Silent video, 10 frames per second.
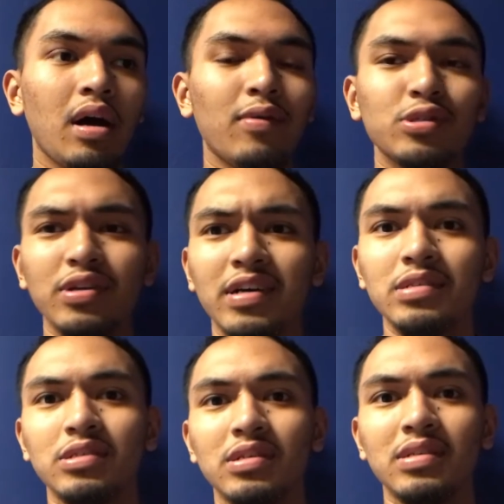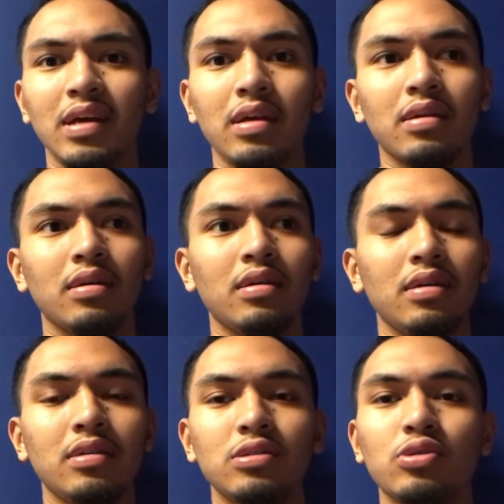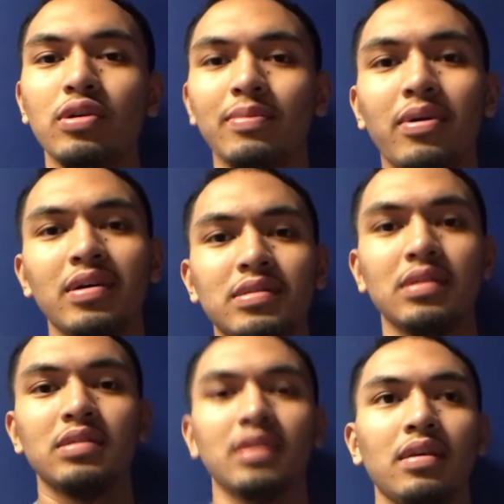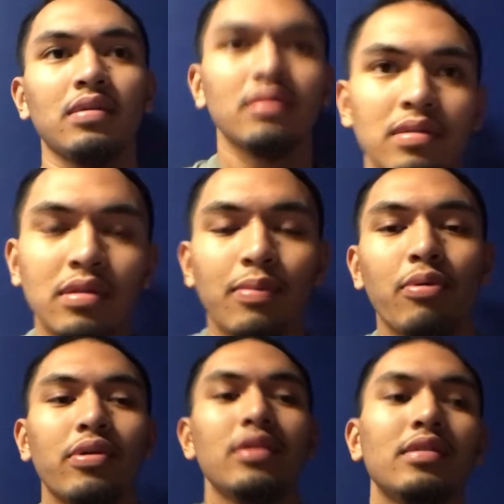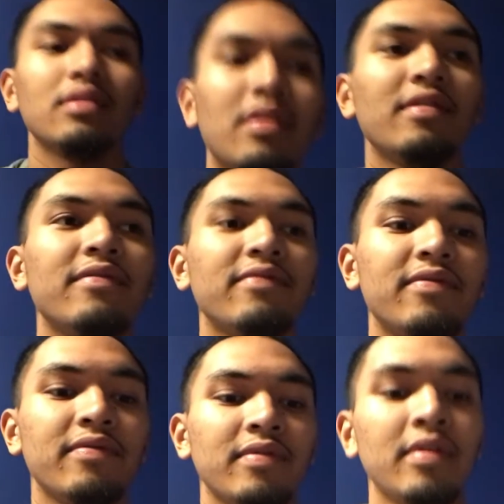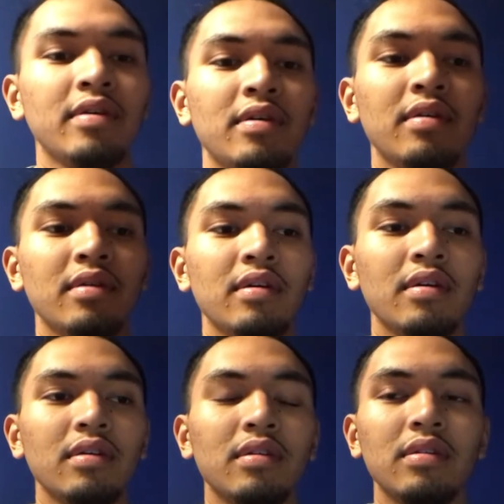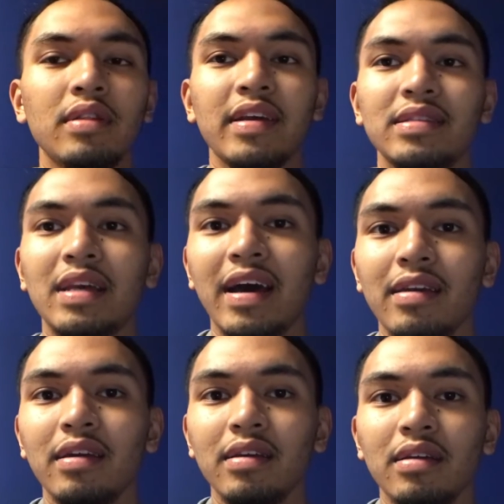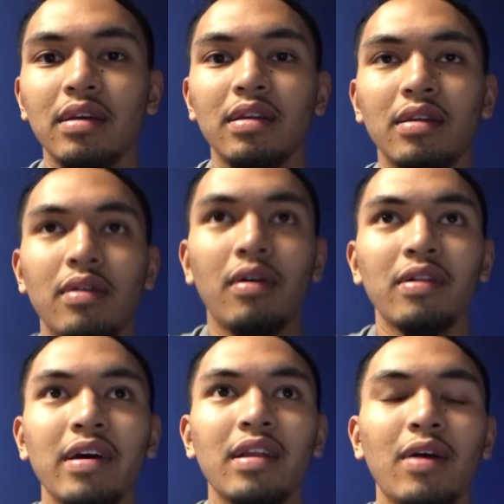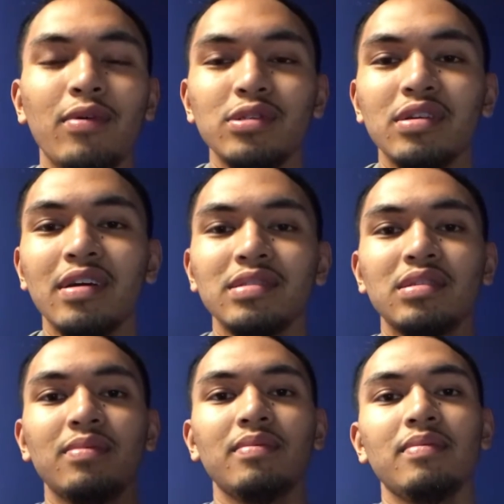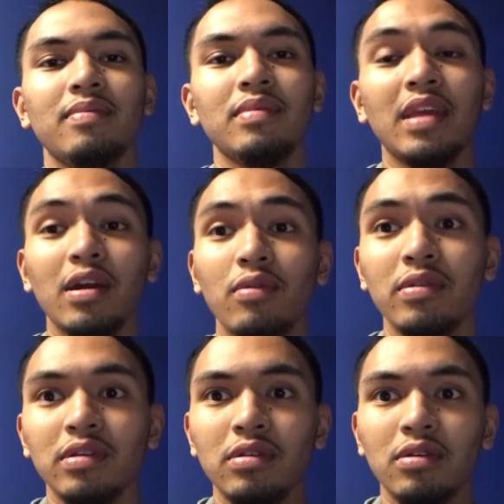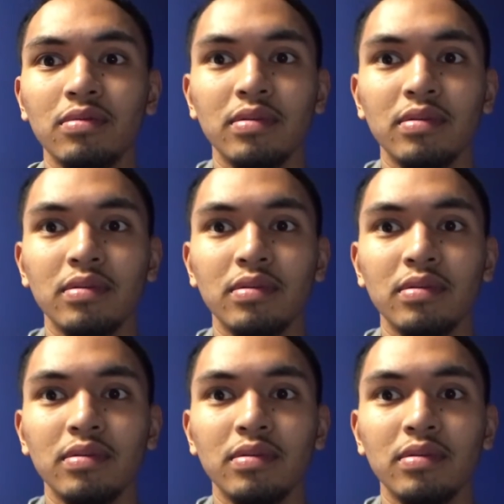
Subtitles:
I want you guys to just like enjoy the process. Like, the point of like dieting and all that, I want you guys to not only